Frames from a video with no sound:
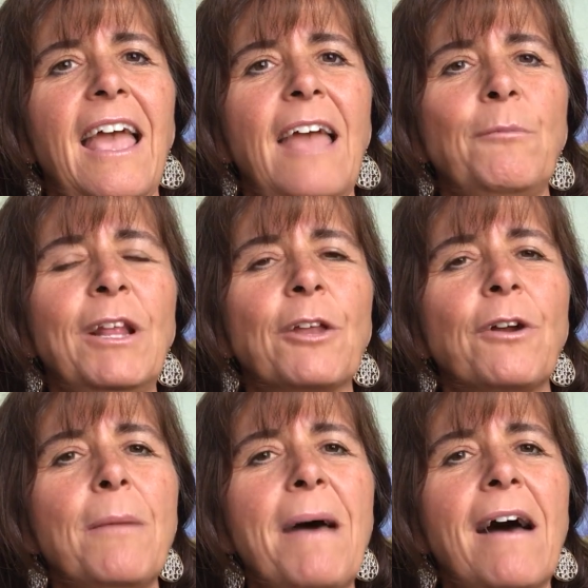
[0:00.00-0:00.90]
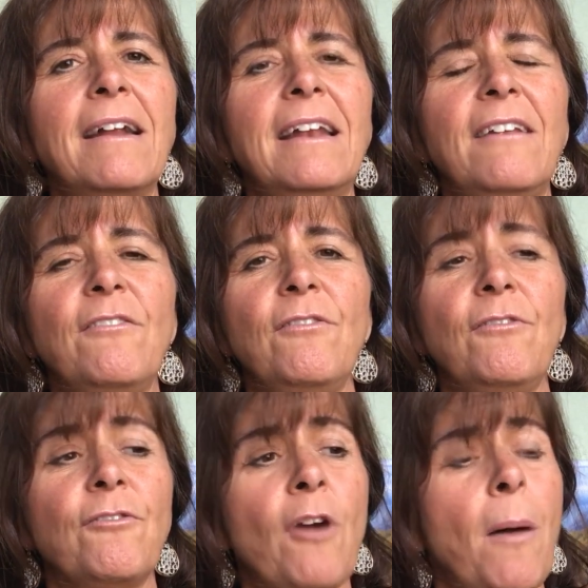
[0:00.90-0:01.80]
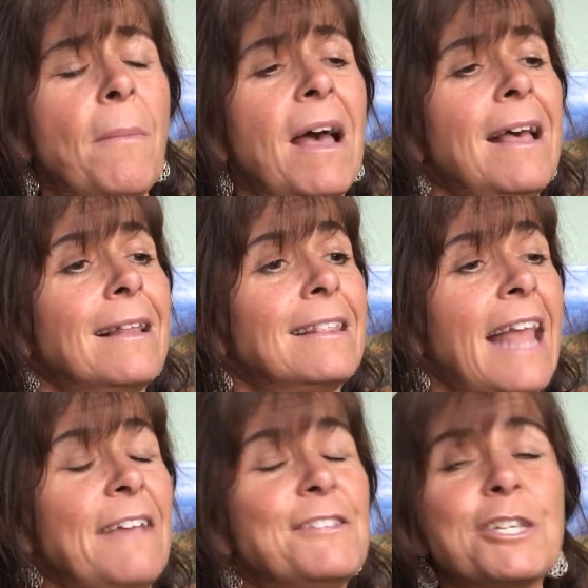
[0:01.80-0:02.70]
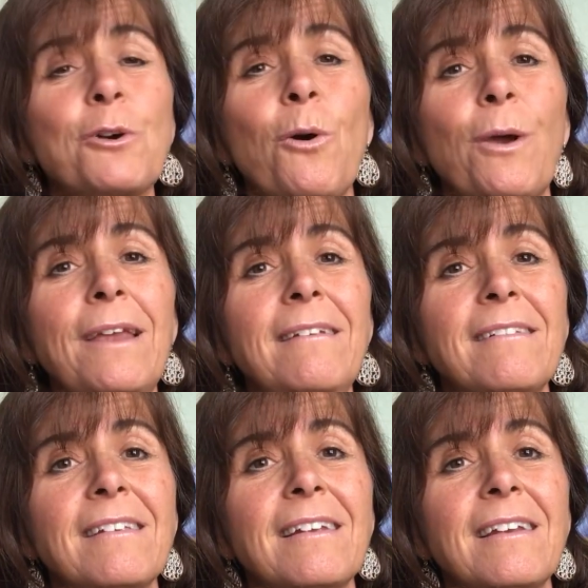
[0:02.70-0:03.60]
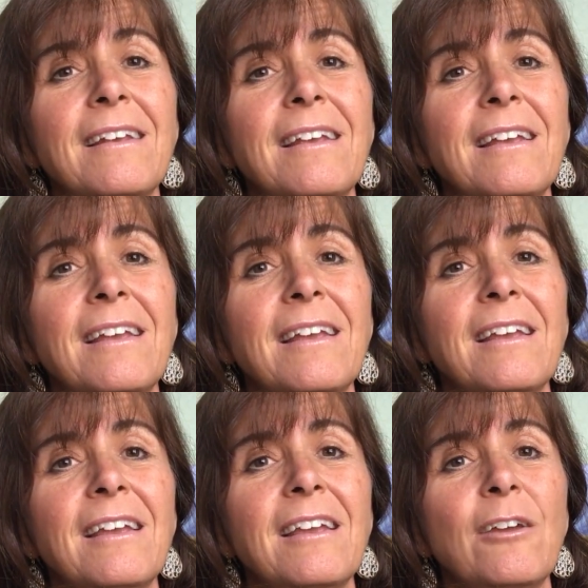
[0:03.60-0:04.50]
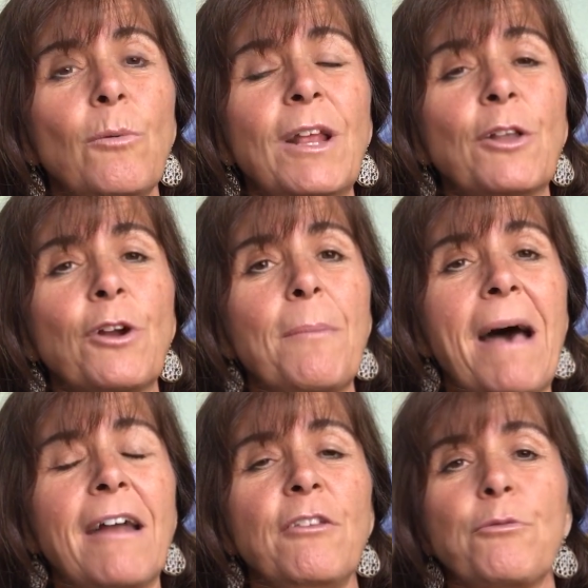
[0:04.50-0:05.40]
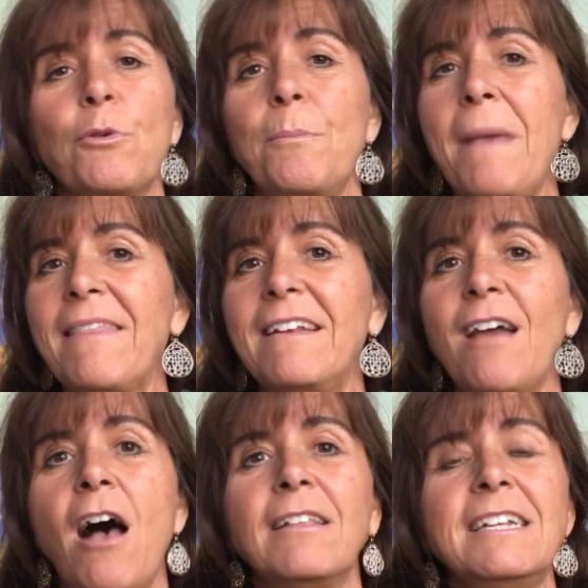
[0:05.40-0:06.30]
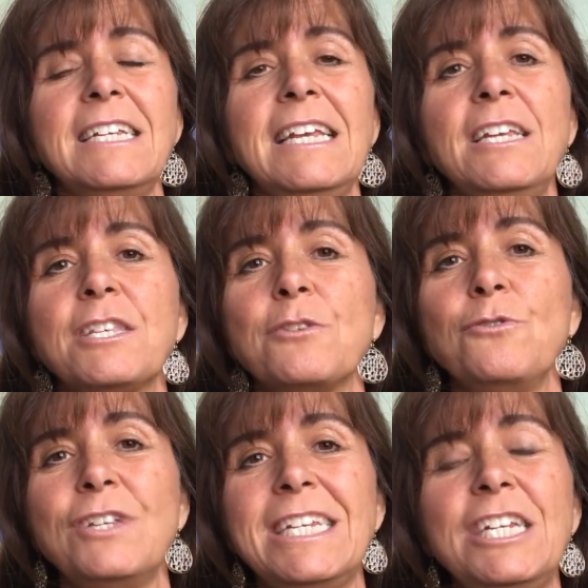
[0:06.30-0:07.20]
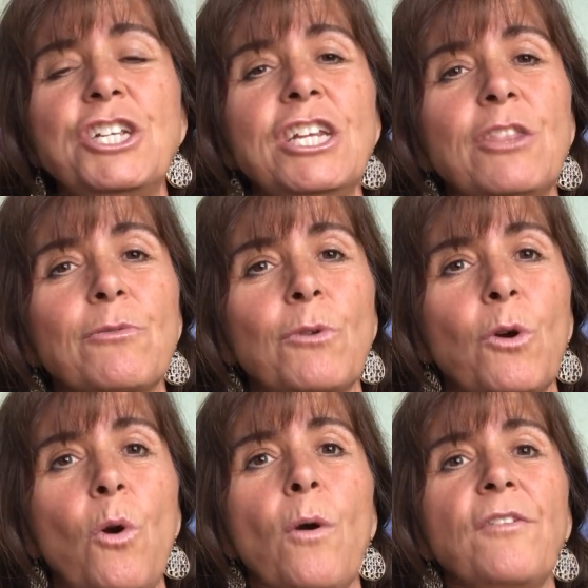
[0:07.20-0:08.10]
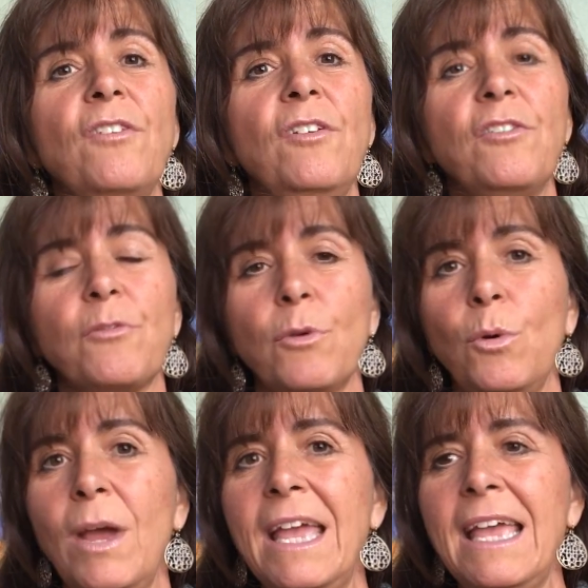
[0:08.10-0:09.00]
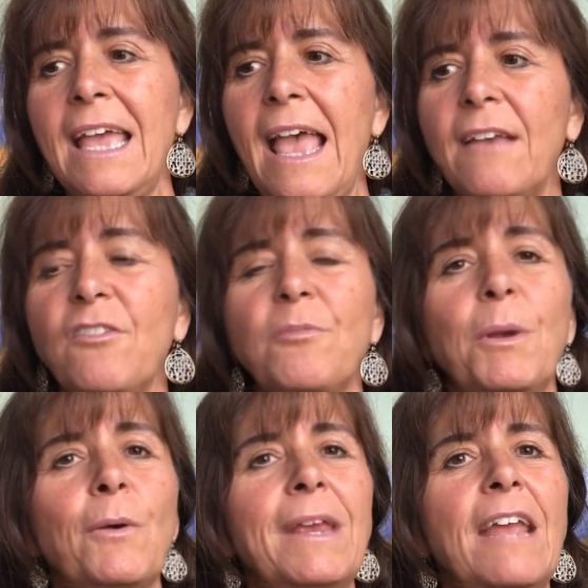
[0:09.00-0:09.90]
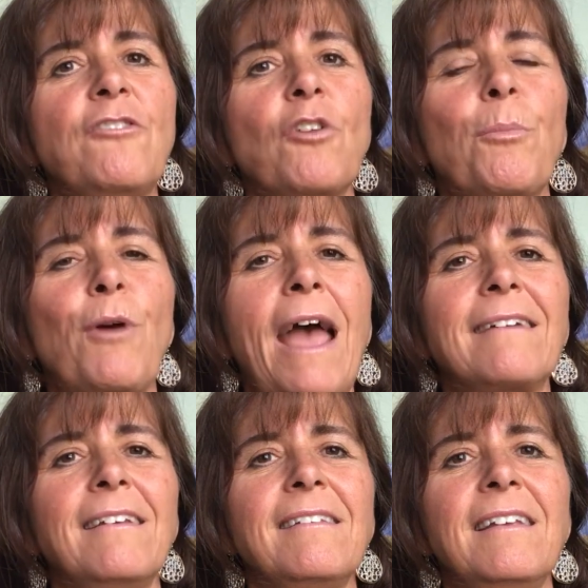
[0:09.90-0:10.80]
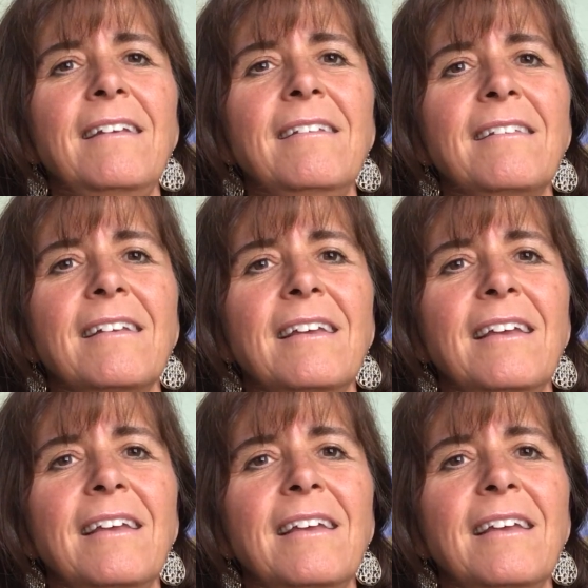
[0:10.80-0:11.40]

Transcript: And we learn about it from life stories. We learn about it through methodologies, through teaching, through courses, through experiential practices.